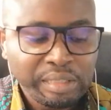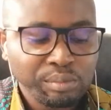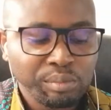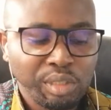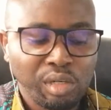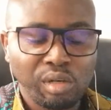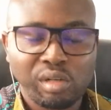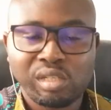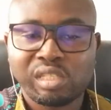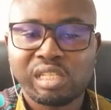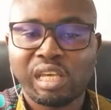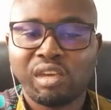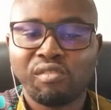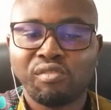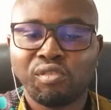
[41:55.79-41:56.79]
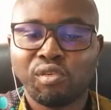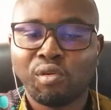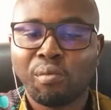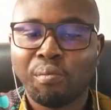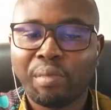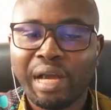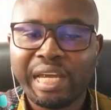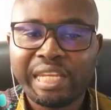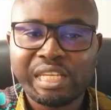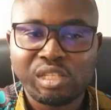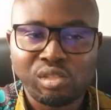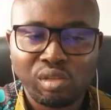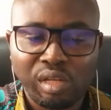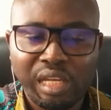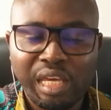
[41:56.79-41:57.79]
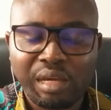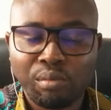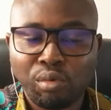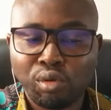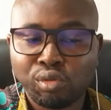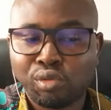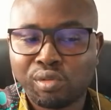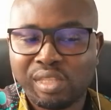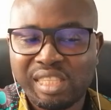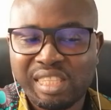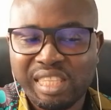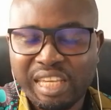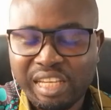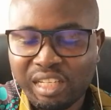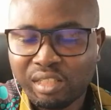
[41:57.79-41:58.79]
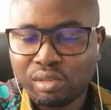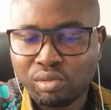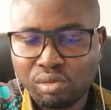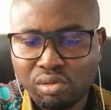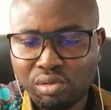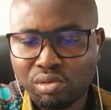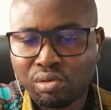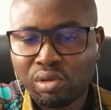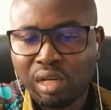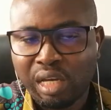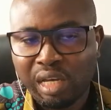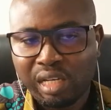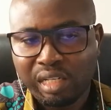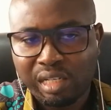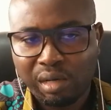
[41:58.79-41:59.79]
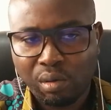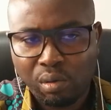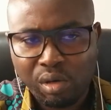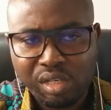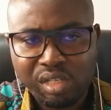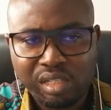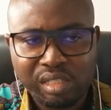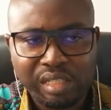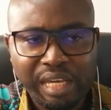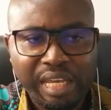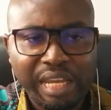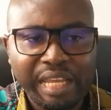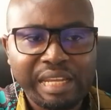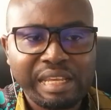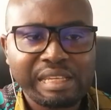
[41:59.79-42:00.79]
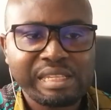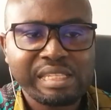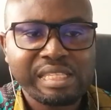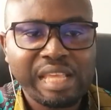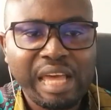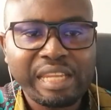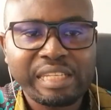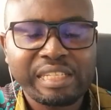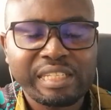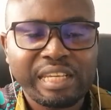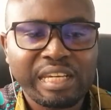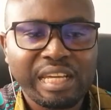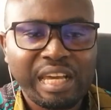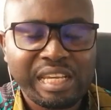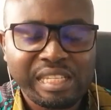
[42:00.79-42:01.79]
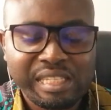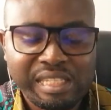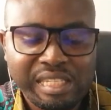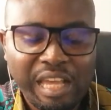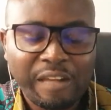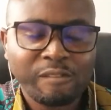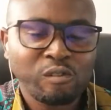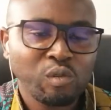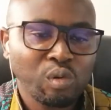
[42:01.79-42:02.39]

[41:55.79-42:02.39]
Because if your mind is not able to think through the question and understand the exact